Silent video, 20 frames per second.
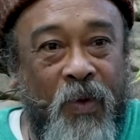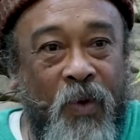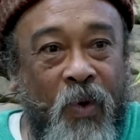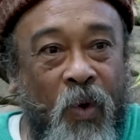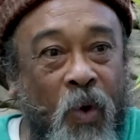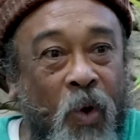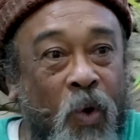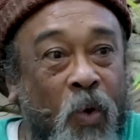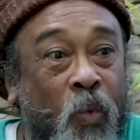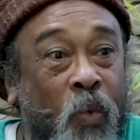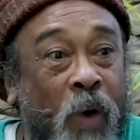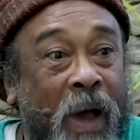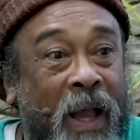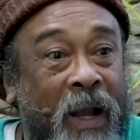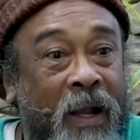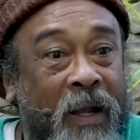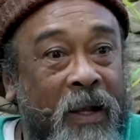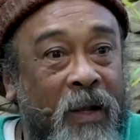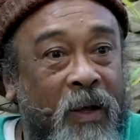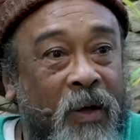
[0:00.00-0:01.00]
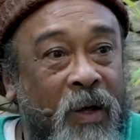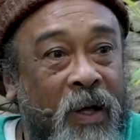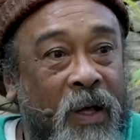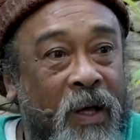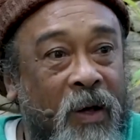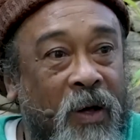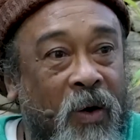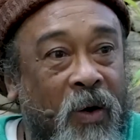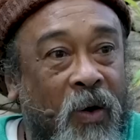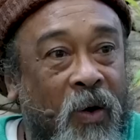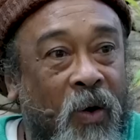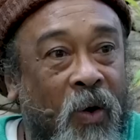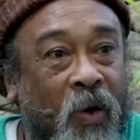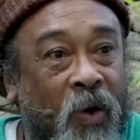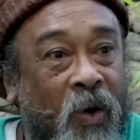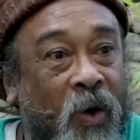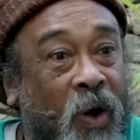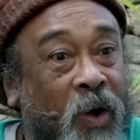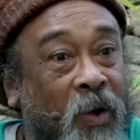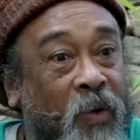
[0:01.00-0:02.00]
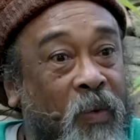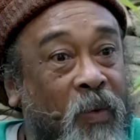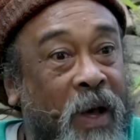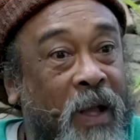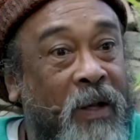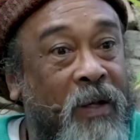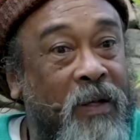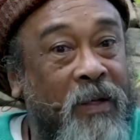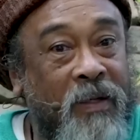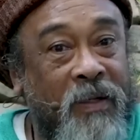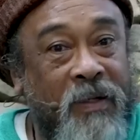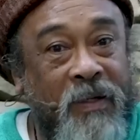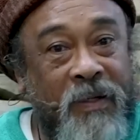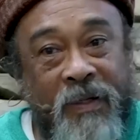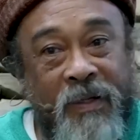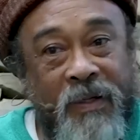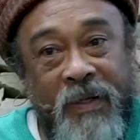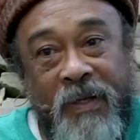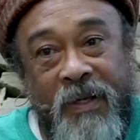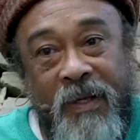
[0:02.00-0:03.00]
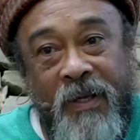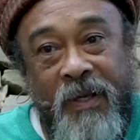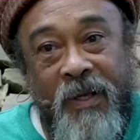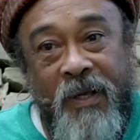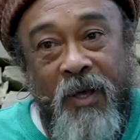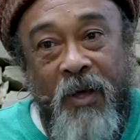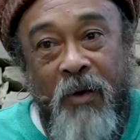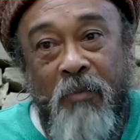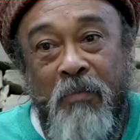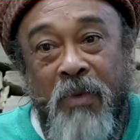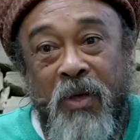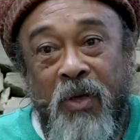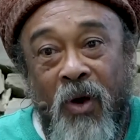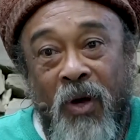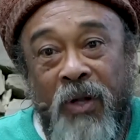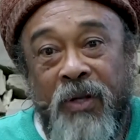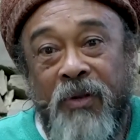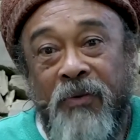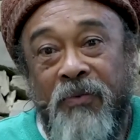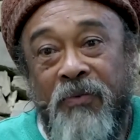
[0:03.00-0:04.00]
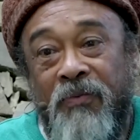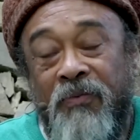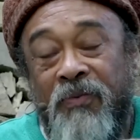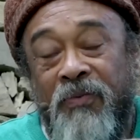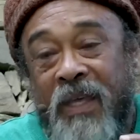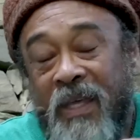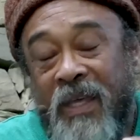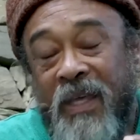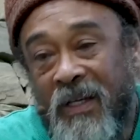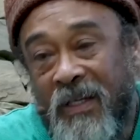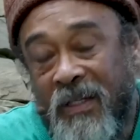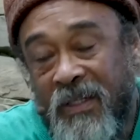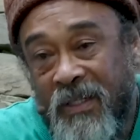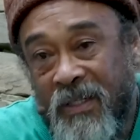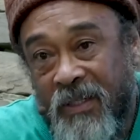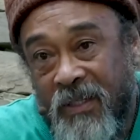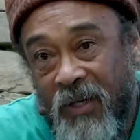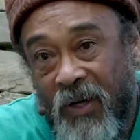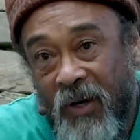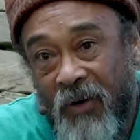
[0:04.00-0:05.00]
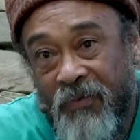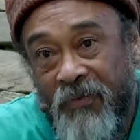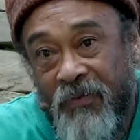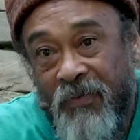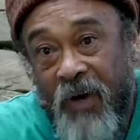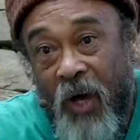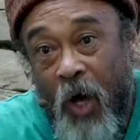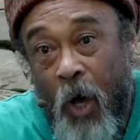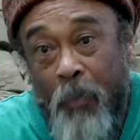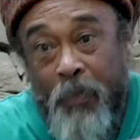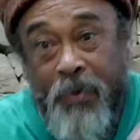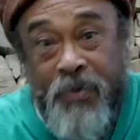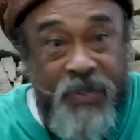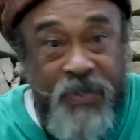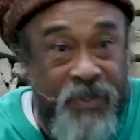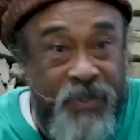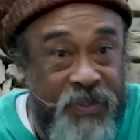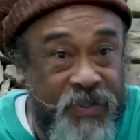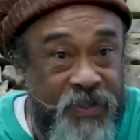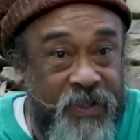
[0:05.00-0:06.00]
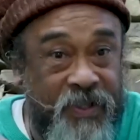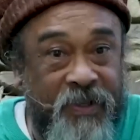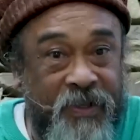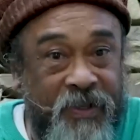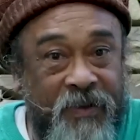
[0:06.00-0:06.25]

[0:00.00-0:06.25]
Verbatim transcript: or well or unwell, beyond the field of opposites.